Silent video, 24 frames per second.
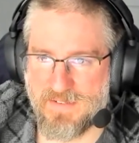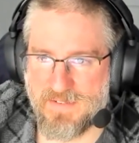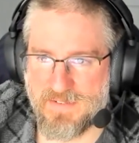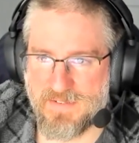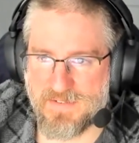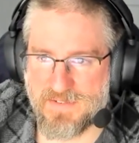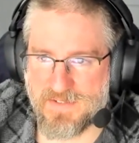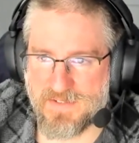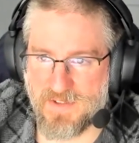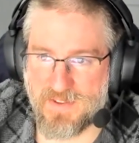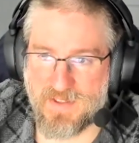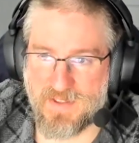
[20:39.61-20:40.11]

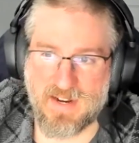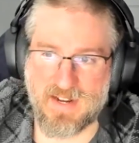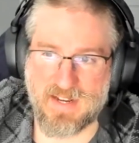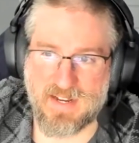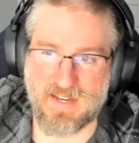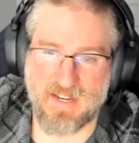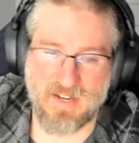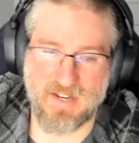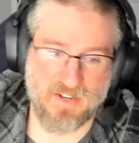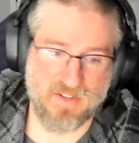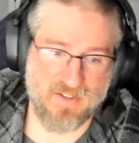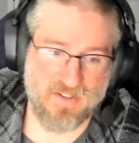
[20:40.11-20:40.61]
so that I
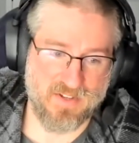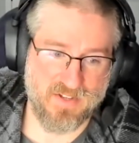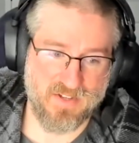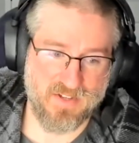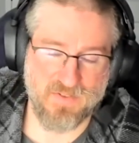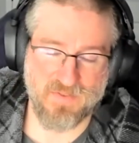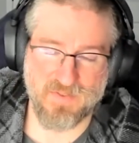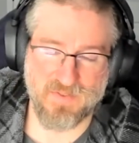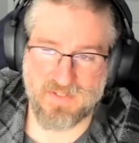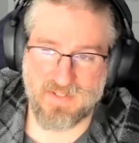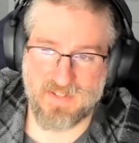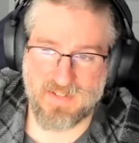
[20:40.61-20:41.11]
can
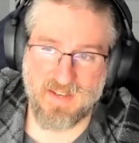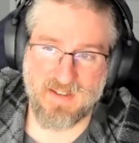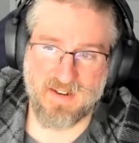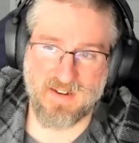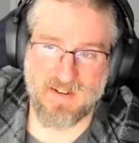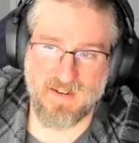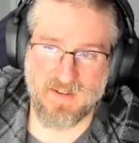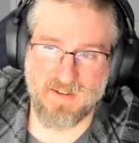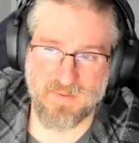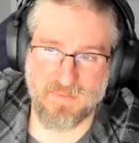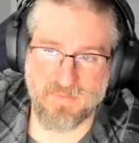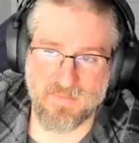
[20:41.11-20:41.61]
use
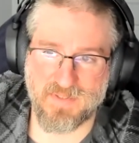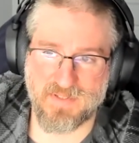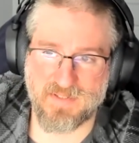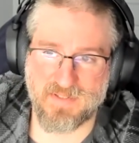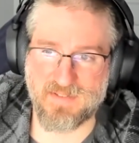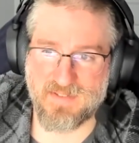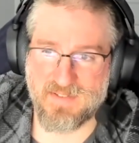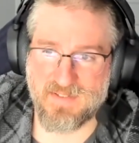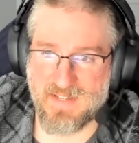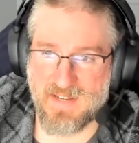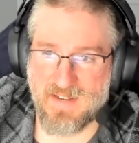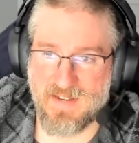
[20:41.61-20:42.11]

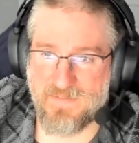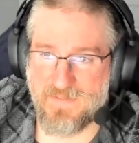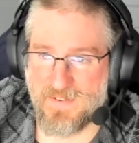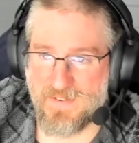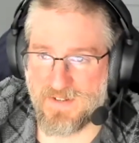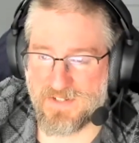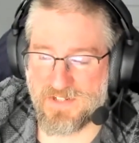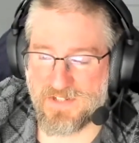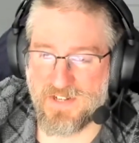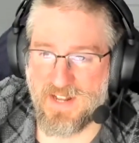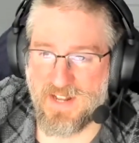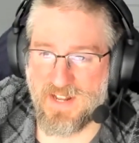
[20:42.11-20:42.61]
GitHub's diff
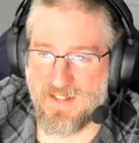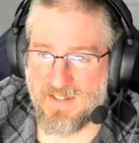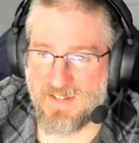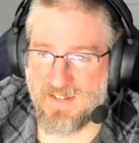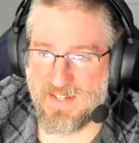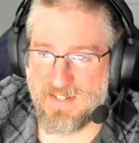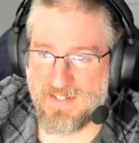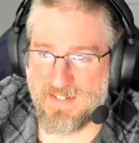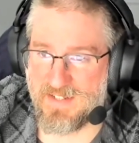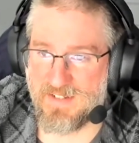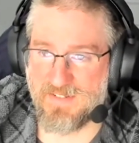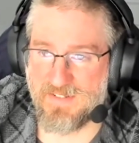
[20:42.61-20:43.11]

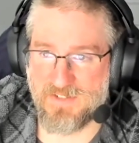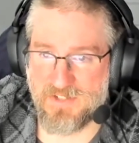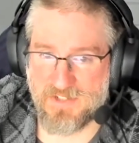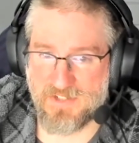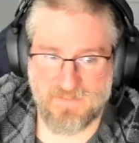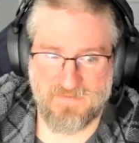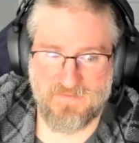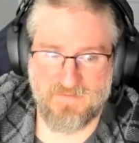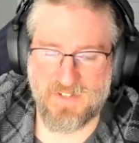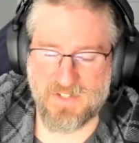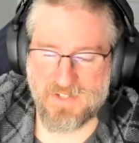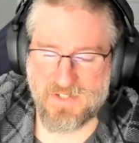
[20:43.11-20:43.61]
functionality to
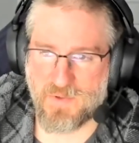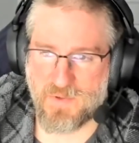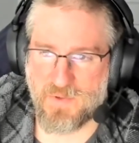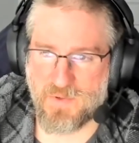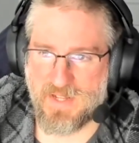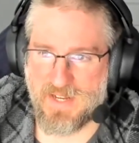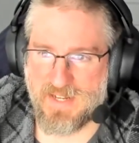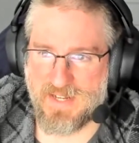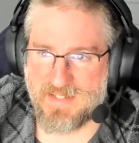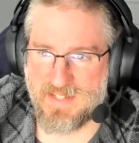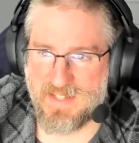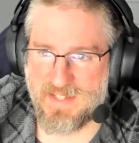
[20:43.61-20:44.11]
just
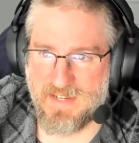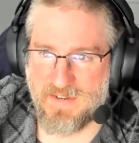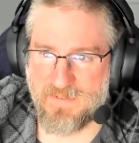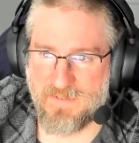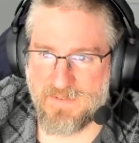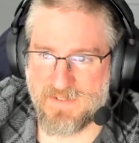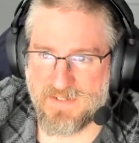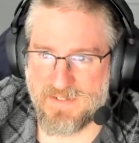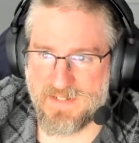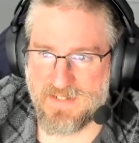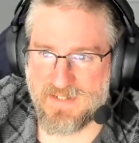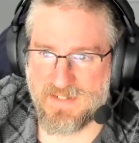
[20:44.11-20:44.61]
visualize the
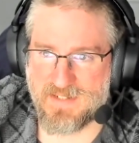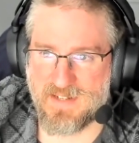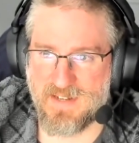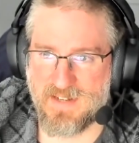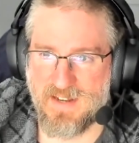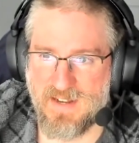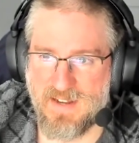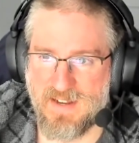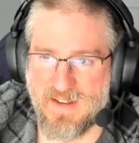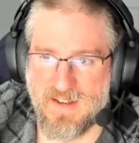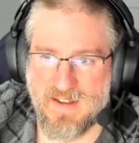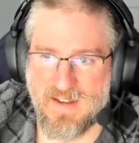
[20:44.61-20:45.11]
differences.
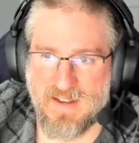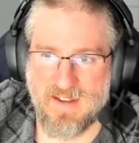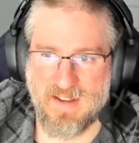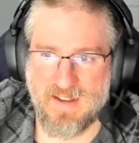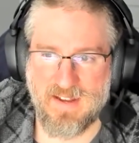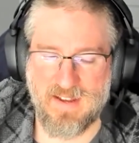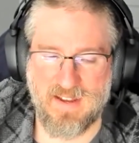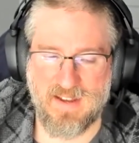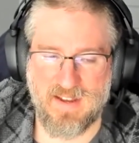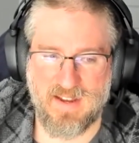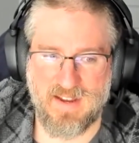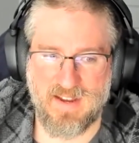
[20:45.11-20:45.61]

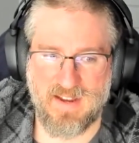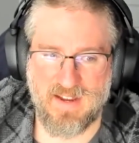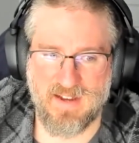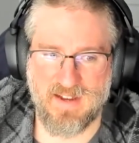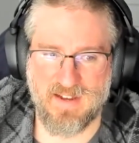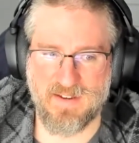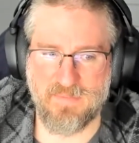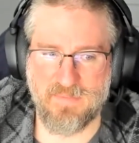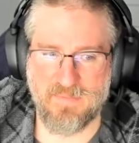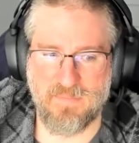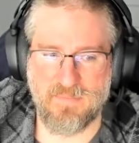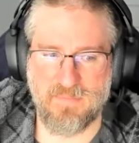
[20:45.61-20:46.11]

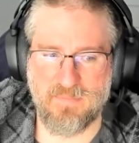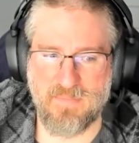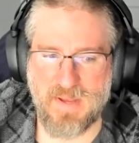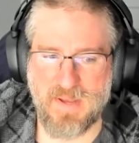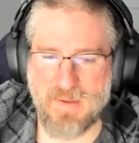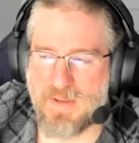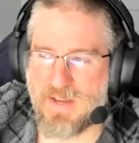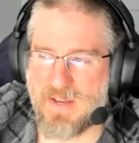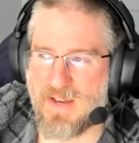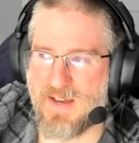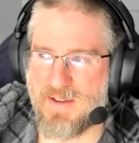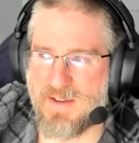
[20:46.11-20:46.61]
And
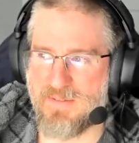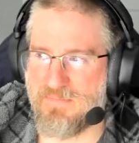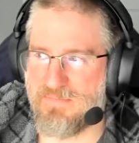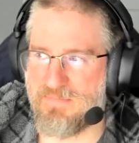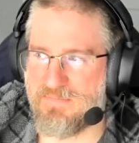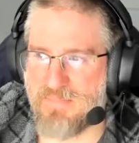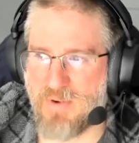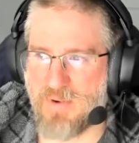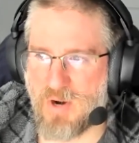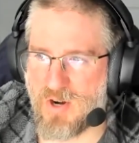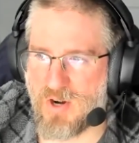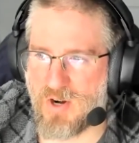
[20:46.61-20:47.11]
maybe I
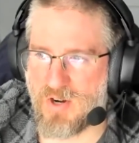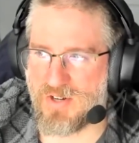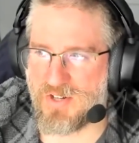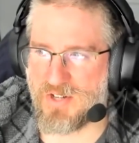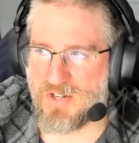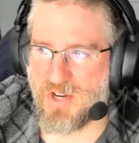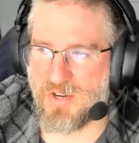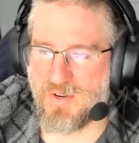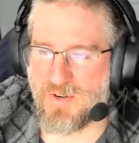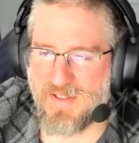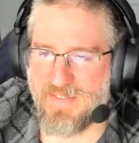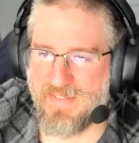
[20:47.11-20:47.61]
hard
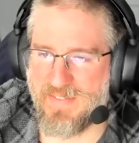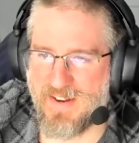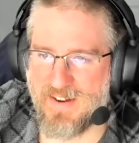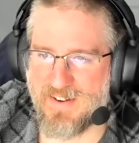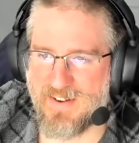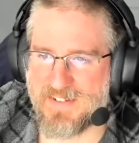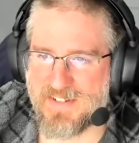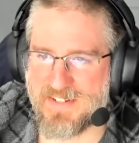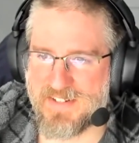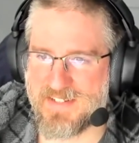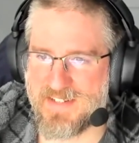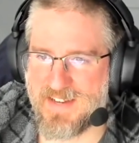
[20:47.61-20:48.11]
code in there
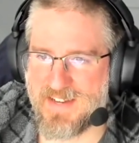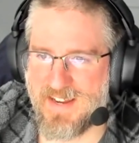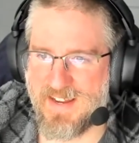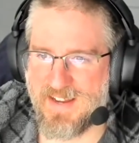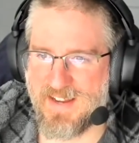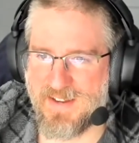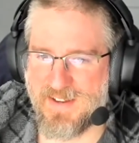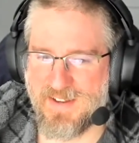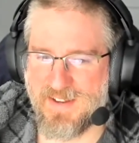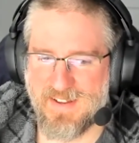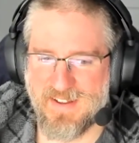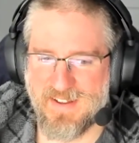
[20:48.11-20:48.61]
to say,